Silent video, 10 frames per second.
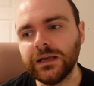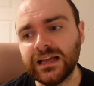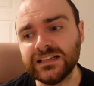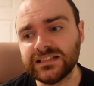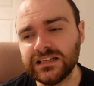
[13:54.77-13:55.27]

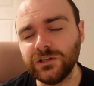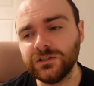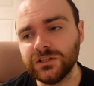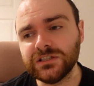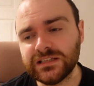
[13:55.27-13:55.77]
and it still
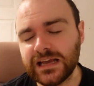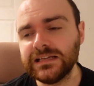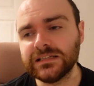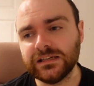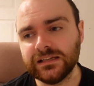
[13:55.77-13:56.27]
does
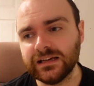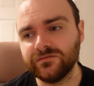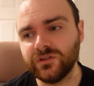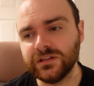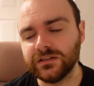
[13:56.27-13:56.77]
taste like
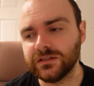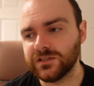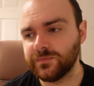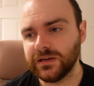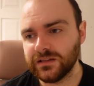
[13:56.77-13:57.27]
Lagavulin
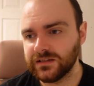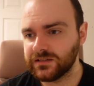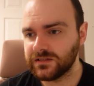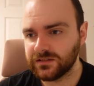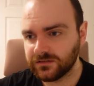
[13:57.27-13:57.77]
despite
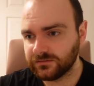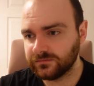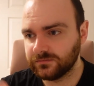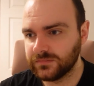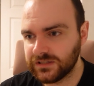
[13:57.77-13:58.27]
this
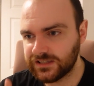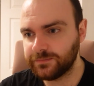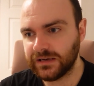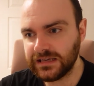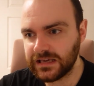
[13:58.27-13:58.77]

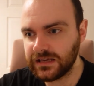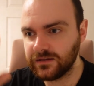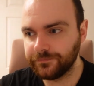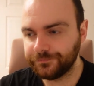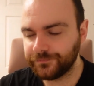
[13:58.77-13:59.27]

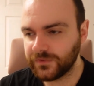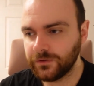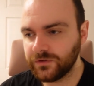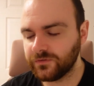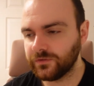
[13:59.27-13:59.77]
spiky,
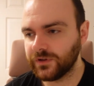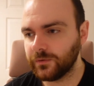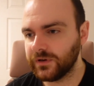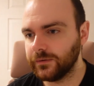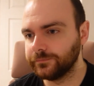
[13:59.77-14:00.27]
youthful
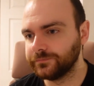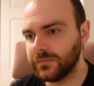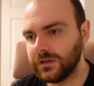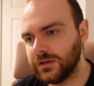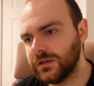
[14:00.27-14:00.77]
note in it.
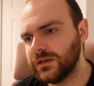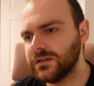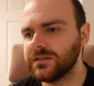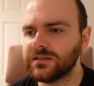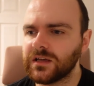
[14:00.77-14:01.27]

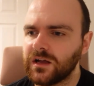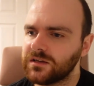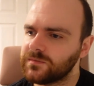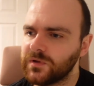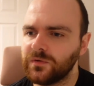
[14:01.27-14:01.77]
The cigar
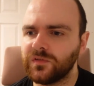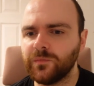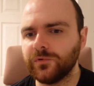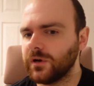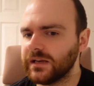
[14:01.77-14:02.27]
smoke, the
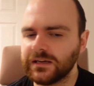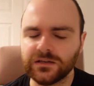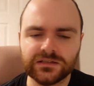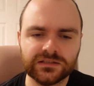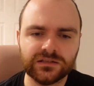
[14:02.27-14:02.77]

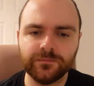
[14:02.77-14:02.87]
brininess, the